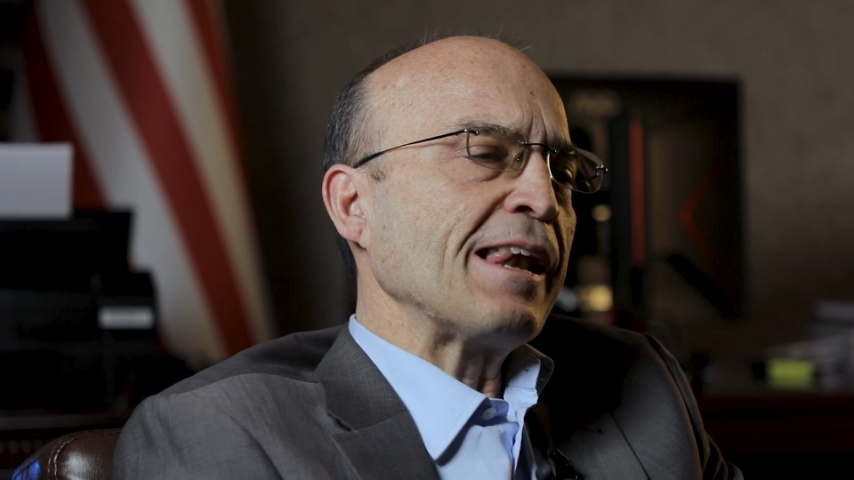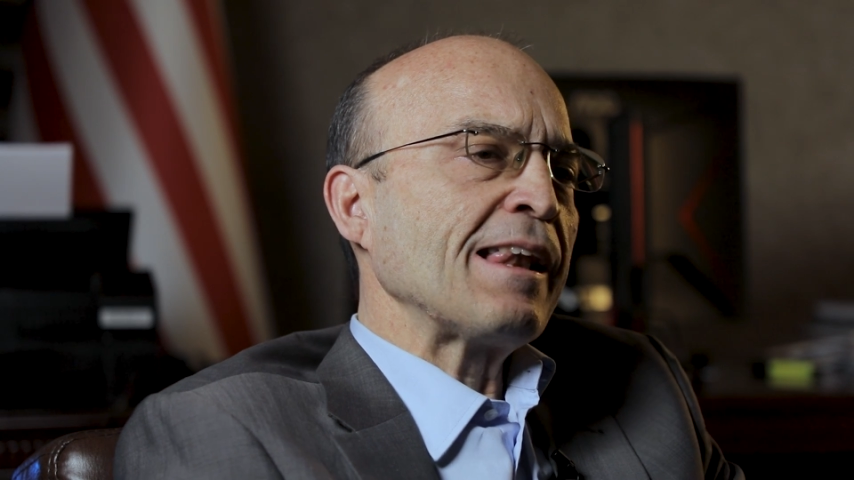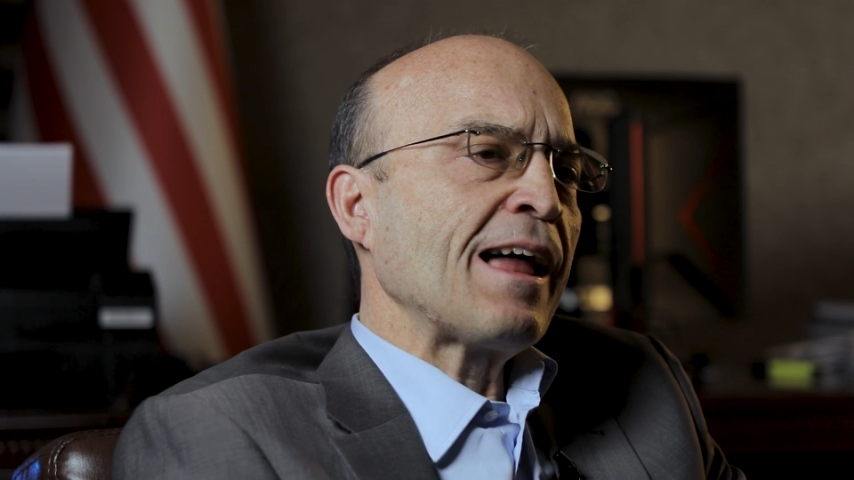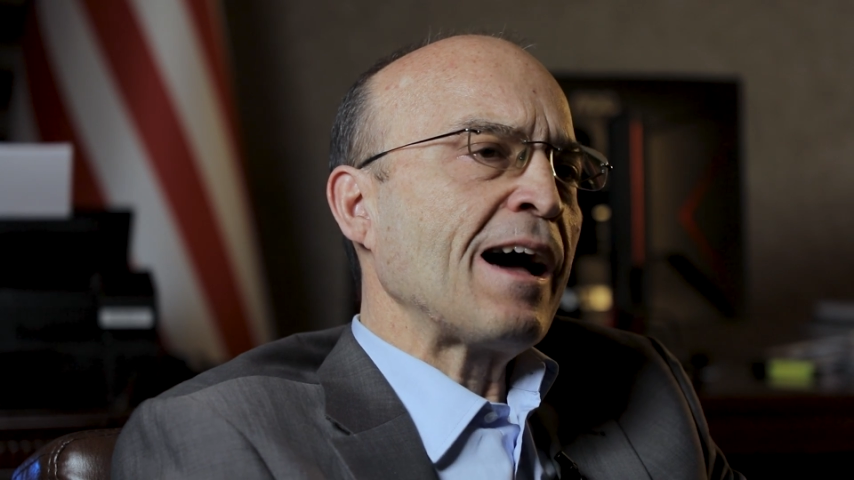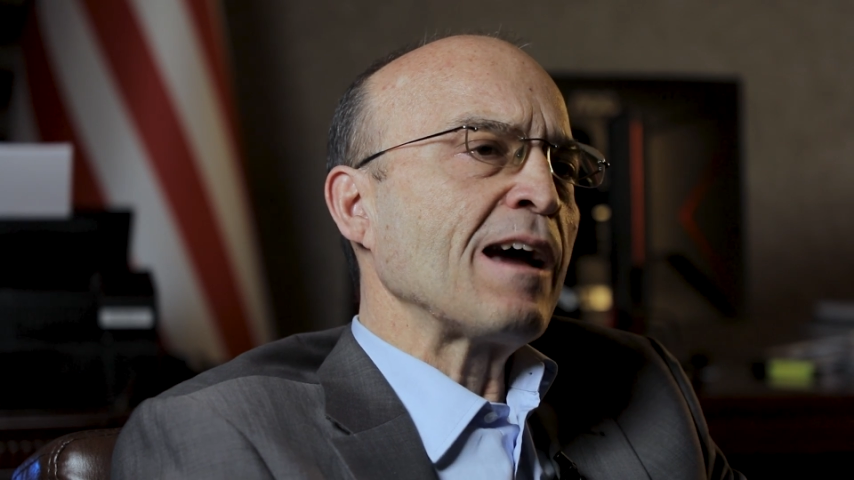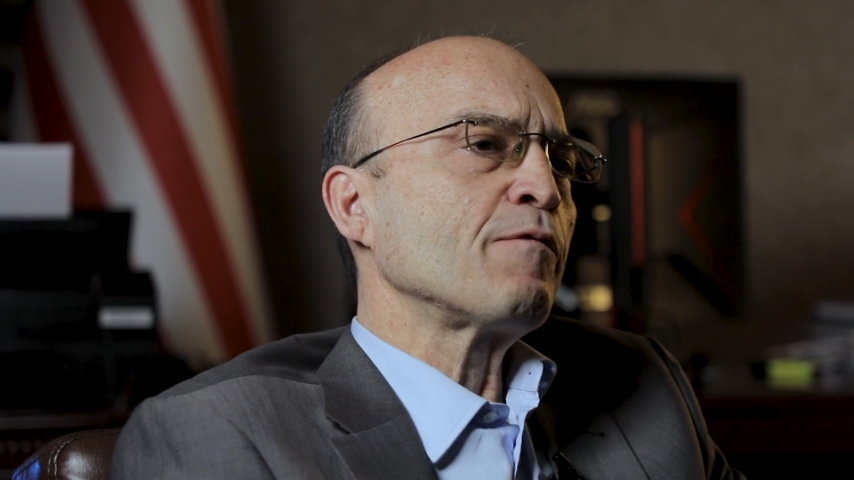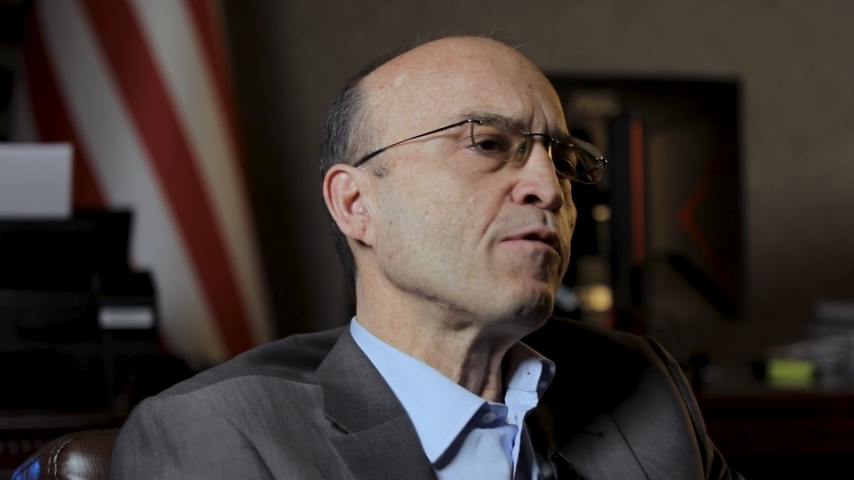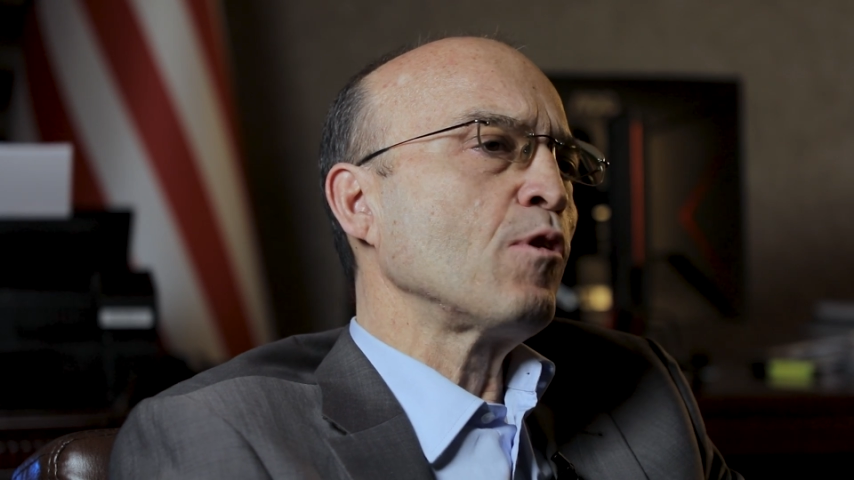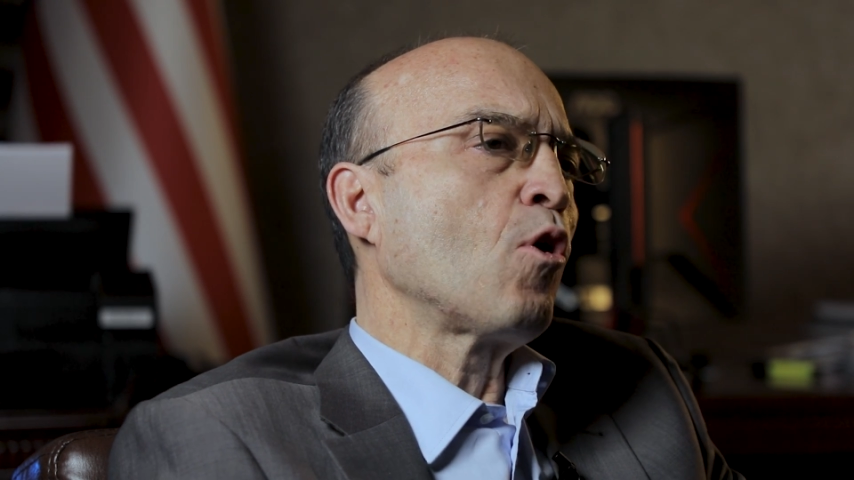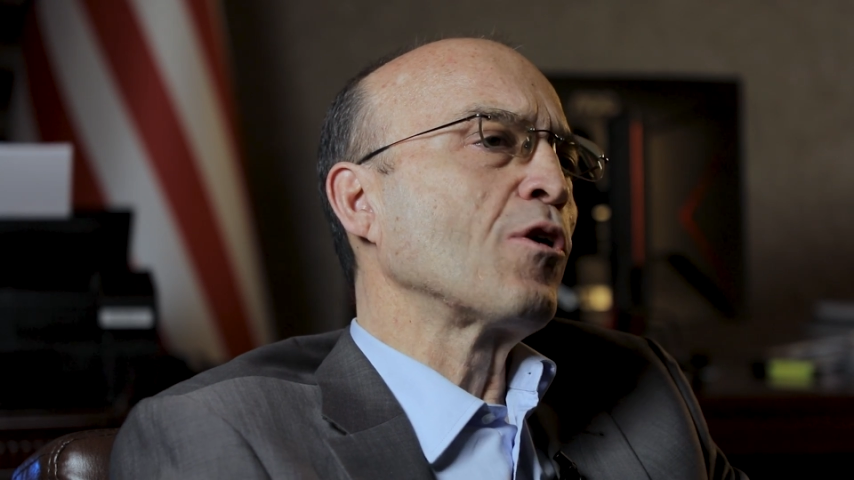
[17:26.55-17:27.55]

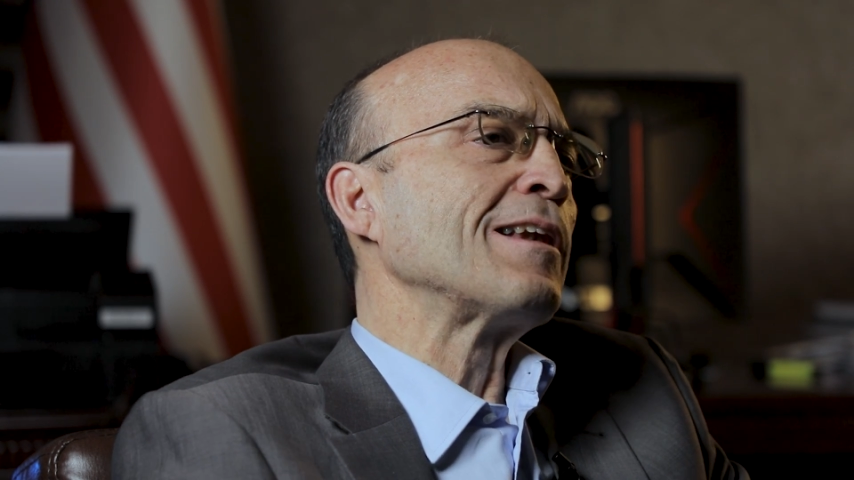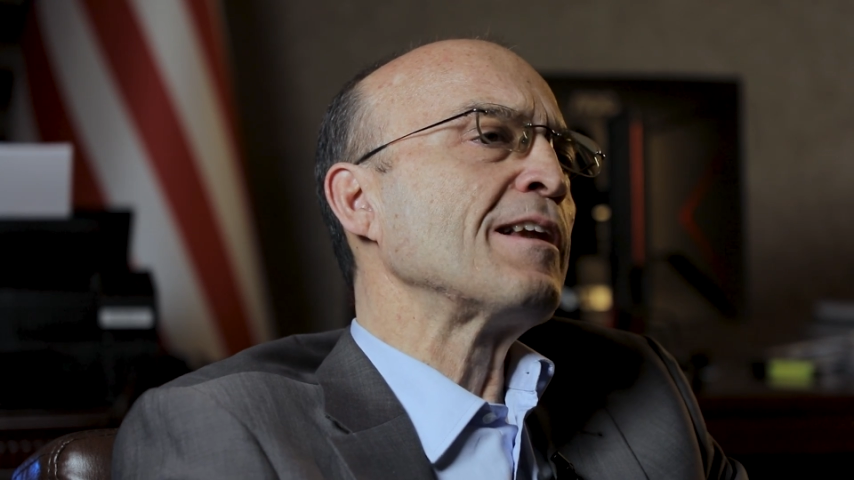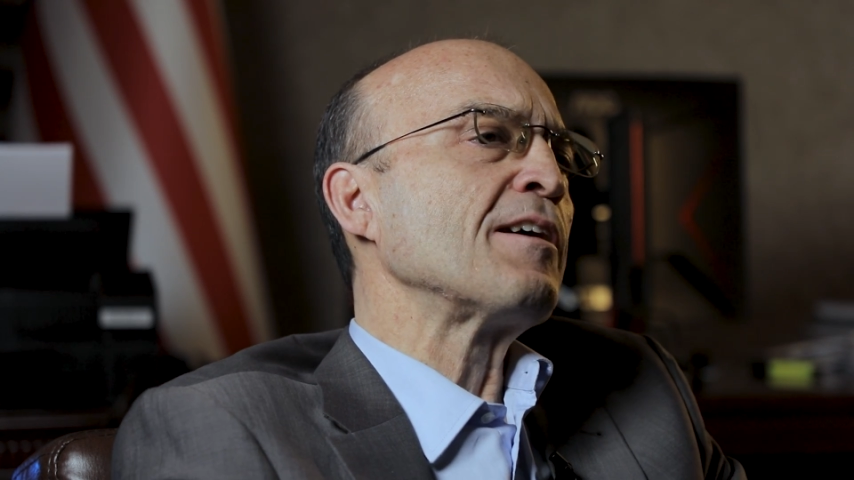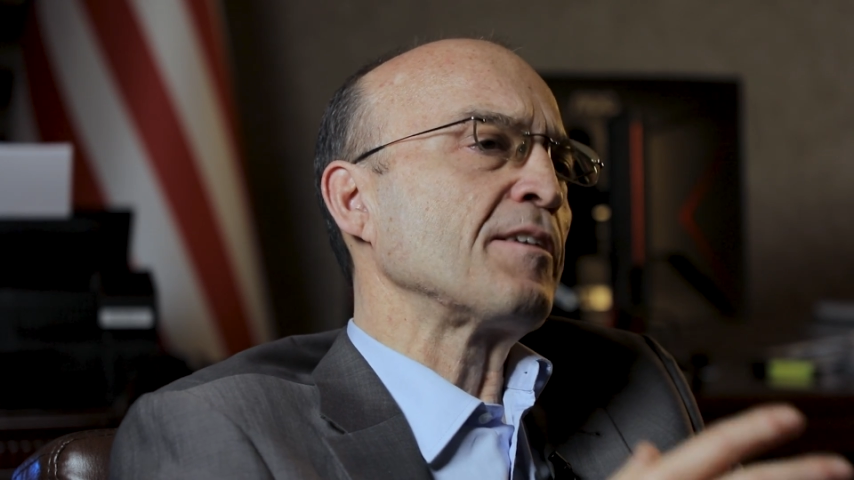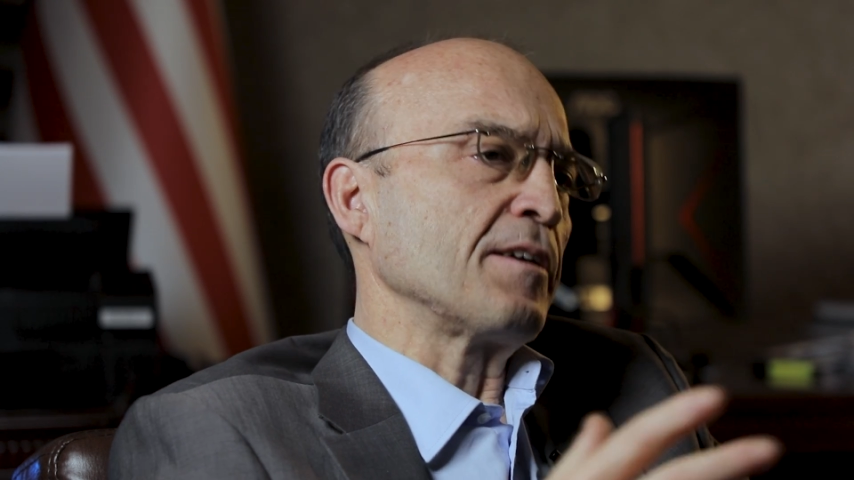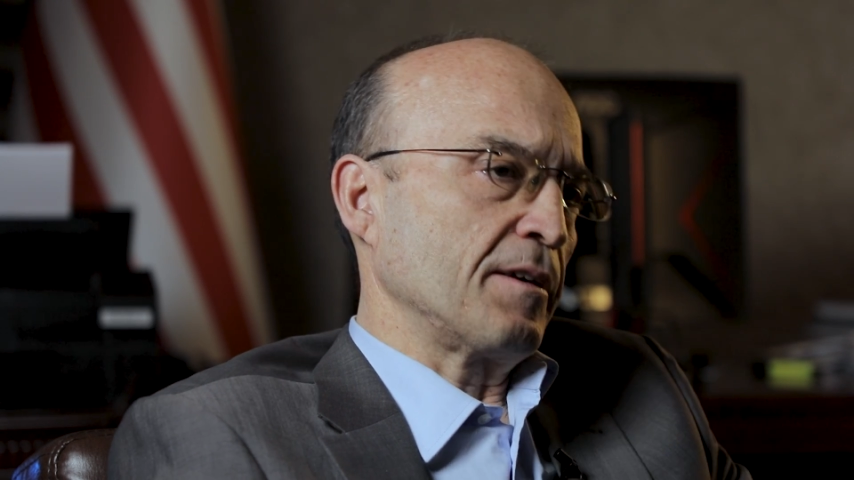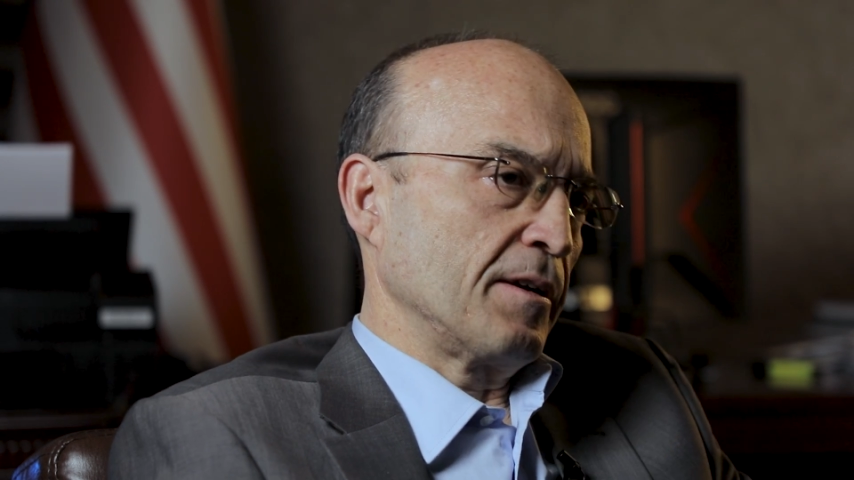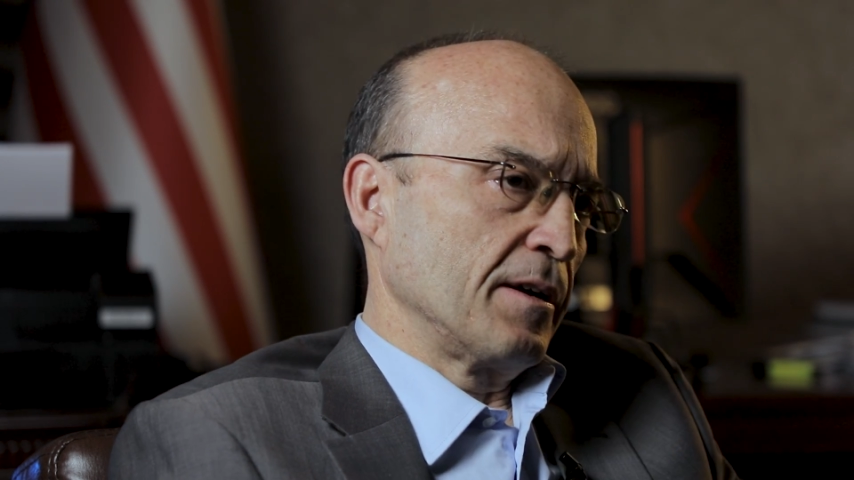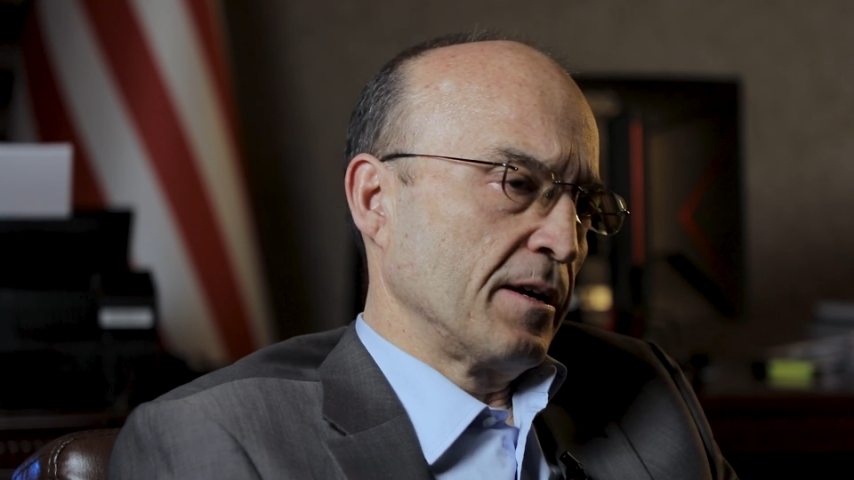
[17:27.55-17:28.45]
lifelong learner.